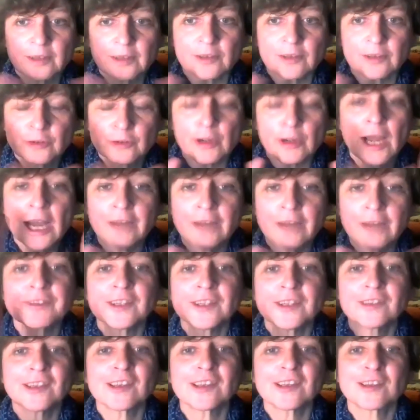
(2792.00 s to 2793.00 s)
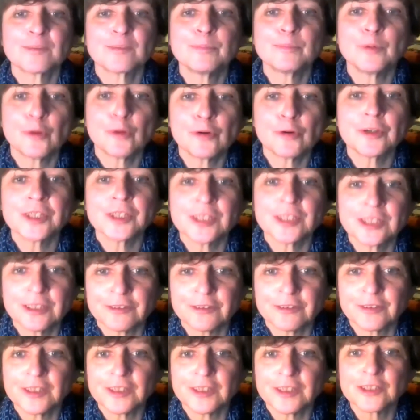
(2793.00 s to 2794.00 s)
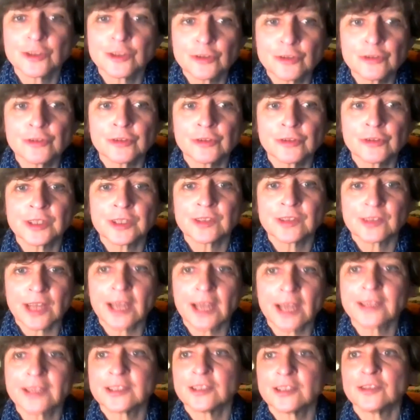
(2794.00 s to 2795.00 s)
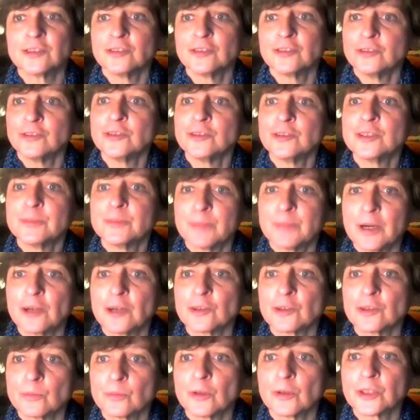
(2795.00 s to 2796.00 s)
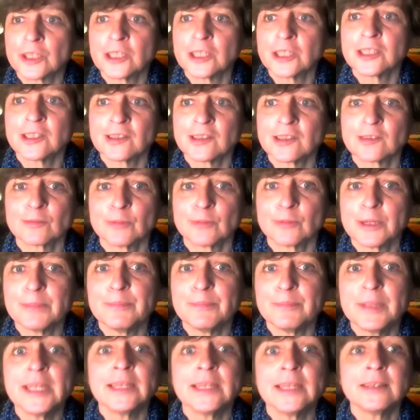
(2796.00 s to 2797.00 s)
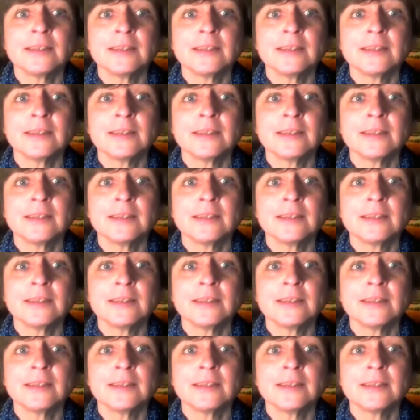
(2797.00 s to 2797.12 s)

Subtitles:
to have this explorative and curious attitude about what it is we meet,